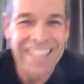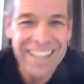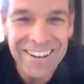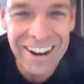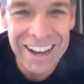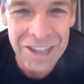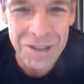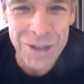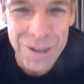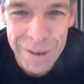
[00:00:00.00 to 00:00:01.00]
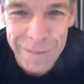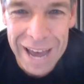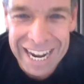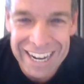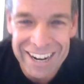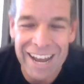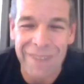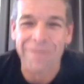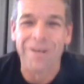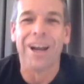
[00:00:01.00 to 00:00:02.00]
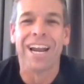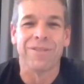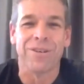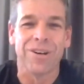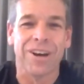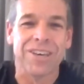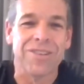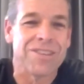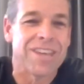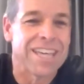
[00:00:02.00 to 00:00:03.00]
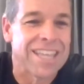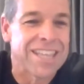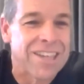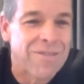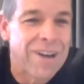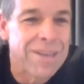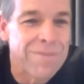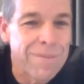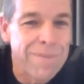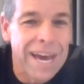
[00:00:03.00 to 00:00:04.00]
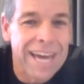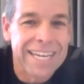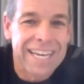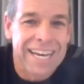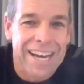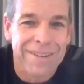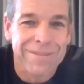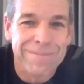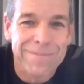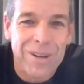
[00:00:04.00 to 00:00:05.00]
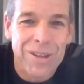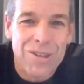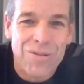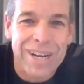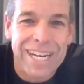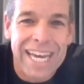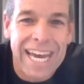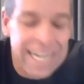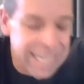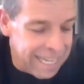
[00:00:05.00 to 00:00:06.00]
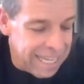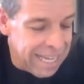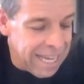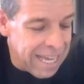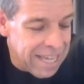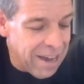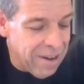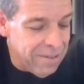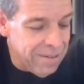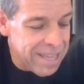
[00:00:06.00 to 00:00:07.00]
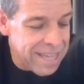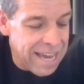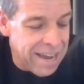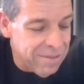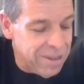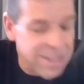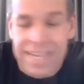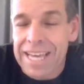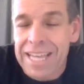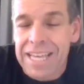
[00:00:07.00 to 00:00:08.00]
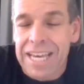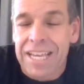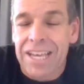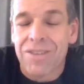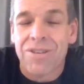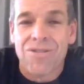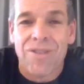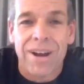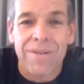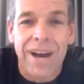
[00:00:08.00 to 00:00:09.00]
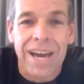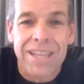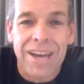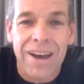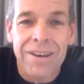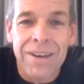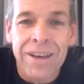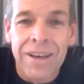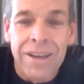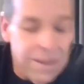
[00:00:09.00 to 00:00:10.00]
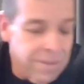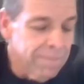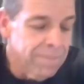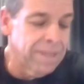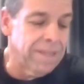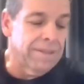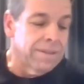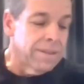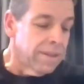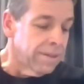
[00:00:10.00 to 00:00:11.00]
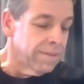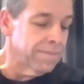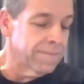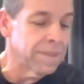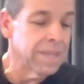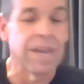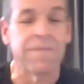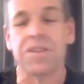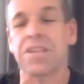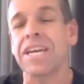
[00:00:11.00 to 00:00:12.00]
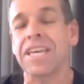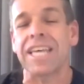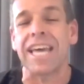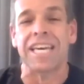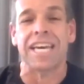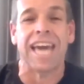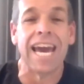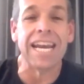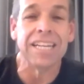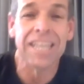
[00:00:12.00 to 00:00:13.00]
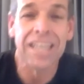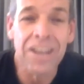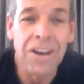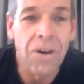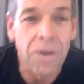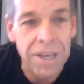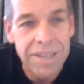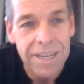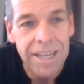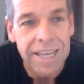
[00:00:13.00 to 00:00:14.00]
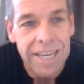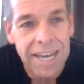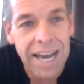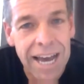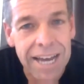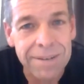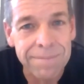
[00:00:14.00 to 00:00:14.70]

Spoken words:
It's good to be back. I love doing IQ sessions. It's great to be back on the screen again. So let's get kicked into it straight away. So if you think that you can, or you think that you can't,